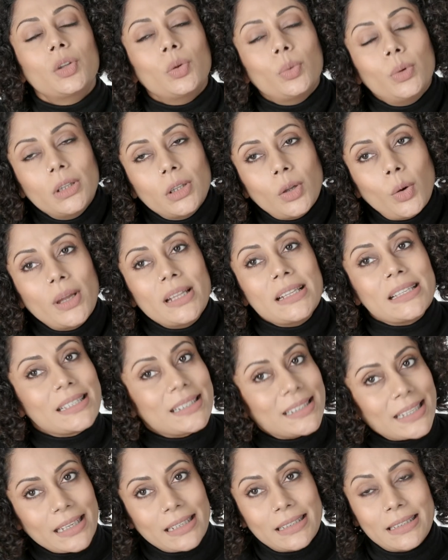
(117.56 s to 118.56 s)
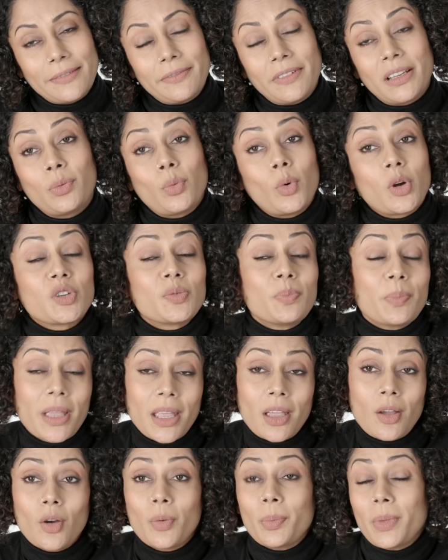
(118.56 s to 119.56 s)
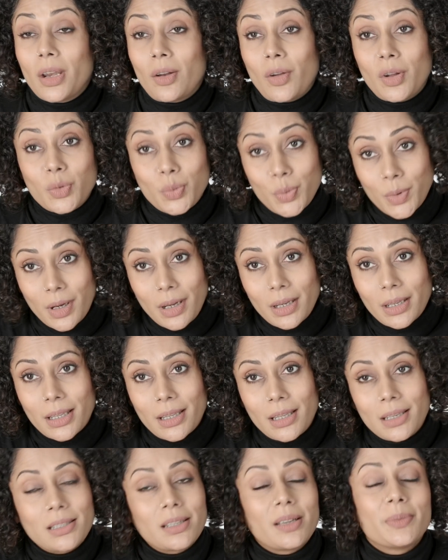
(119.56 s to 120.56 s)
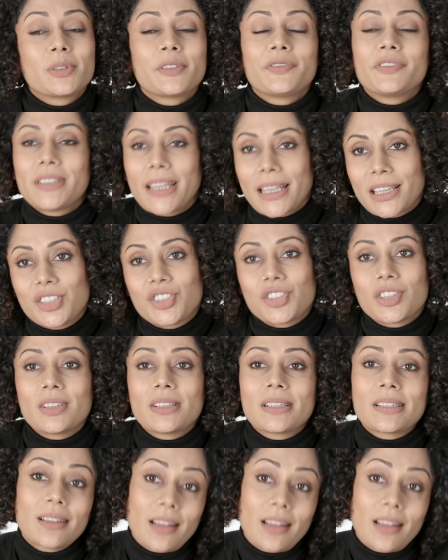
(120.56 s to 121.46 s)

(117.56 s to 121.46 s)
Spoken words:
You will know instinctively what may or may not work in terms of textures,